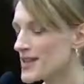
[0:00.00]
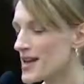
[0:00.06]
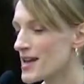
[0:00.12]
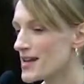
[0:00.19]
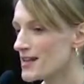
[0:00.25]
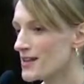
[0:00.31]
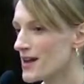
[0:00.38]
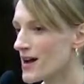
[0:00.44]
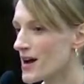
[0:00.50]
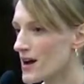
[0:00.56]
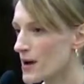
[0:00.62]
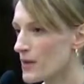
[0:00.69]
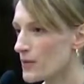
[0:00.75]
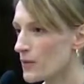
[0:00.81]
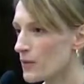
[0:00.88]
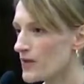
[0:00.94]
then,
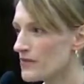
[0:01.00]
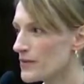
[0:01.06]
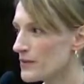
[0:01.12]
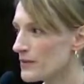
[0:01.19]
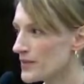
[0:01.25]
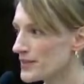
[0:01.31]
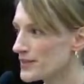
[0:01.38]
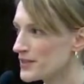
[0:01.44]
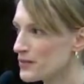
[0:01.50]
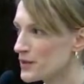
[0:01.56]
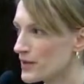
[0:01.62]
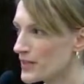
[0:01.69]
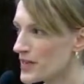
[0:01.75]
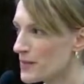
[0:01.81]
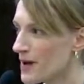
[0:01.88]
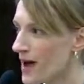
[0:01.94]
um, we've been busy
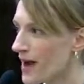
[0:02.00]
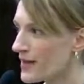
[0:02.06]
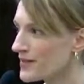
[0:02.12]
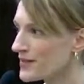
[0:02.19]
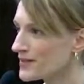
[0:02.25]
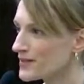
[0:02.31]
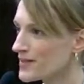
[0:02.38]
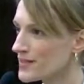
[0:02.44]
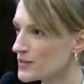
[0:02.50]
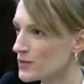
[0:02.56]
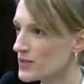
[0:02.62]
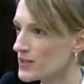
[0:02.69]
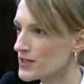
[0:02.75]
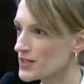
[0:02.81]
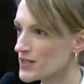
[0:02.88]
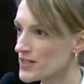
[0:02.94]
working behind the scenes
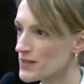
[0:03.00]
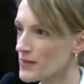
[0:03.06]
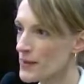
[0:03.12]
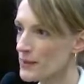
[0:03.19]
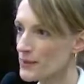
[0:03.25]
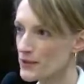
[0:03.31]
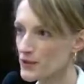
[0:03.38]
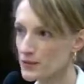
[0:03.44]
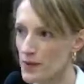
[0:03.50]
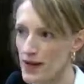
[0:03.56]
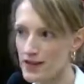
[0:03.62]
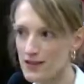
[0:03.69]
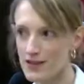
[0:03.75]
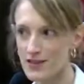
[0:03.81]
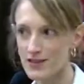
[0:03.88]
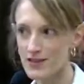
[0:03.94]
with the team at
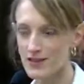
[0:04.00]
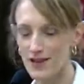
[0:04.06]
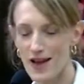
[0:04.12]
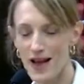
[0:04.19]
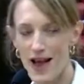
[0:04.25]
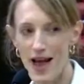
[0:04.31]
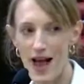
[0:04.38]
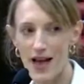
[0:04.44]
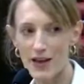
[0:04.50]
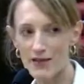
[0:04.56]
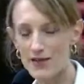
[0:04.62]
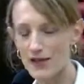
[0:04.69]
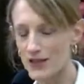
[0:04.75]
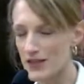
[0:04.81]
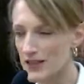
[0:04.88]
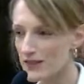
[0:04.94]
Perspectus out
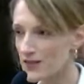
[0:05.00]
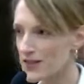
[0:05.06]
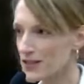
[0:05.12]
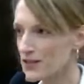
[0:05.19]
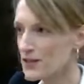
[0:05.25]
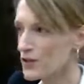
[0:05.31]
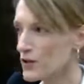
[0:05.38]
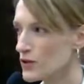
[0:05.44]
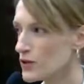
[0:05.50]
of Cleveland,